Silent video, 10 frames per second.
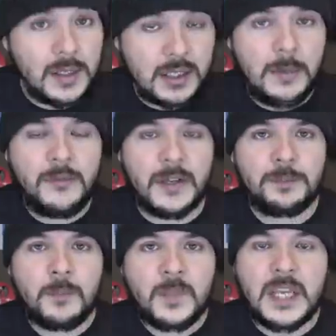some of it
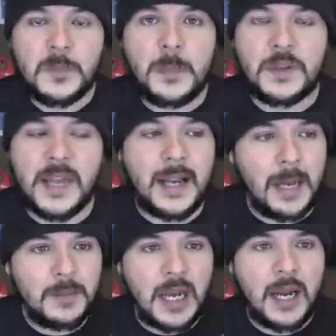is people saying,
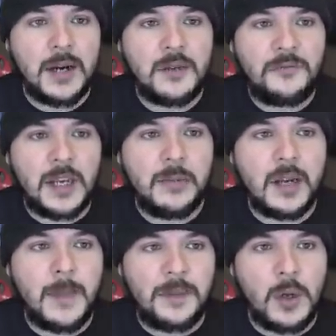I'm tired of hearing
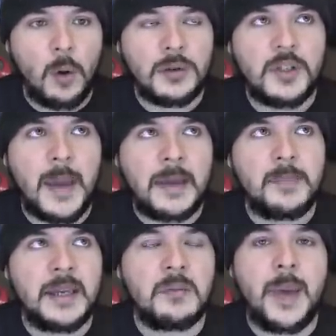about the orange man
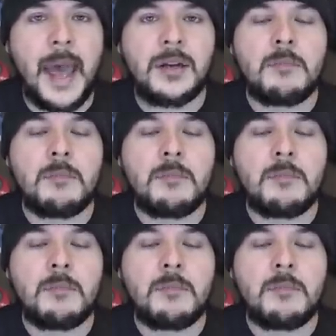being bad.